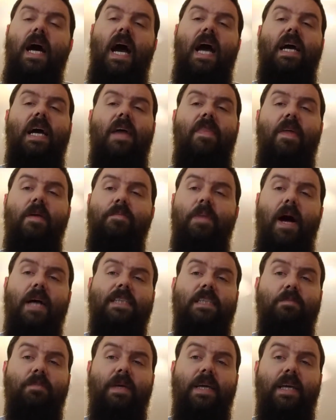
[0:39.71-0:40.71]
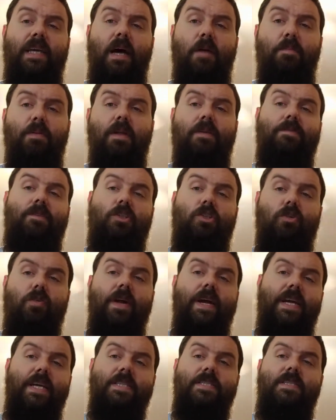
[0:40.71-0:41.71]
and then possibly a couple of
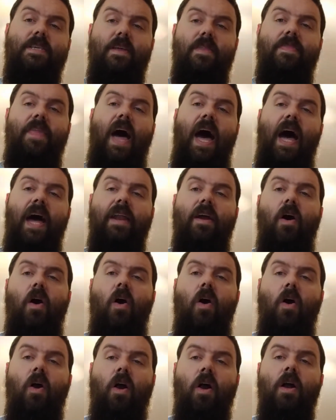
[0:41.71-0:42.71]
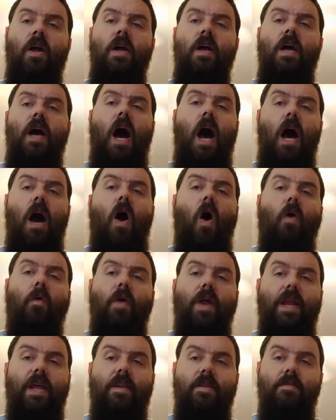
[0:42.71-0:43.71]
tricks that are
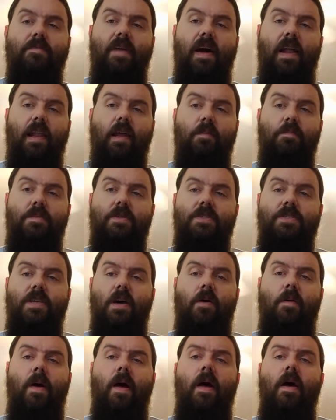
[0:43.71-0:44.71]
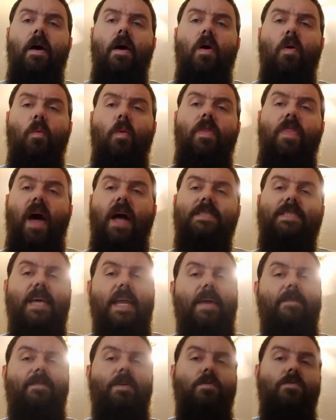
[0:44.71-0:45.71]
already developed. So with that
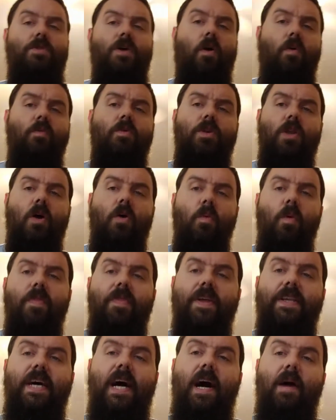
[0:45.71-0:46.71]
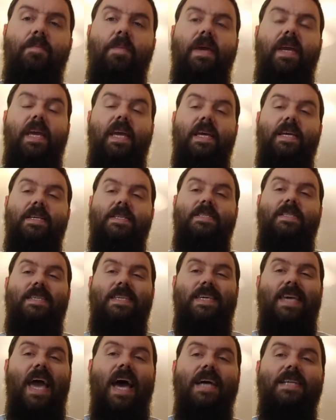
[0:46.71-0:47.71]
said, if you don't know what the topic is
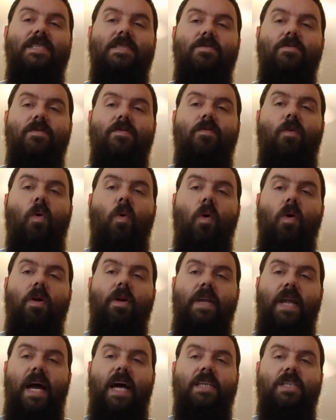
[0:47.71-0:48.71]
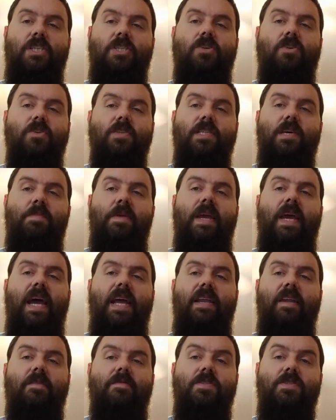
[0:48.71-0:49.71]
yet for nationals, let me
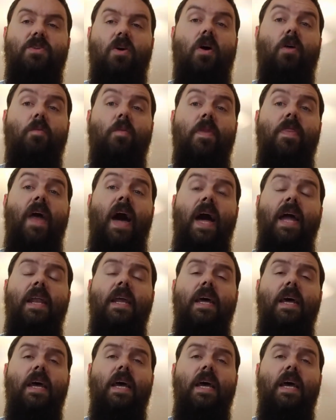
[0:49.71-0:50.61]
kind of start with that.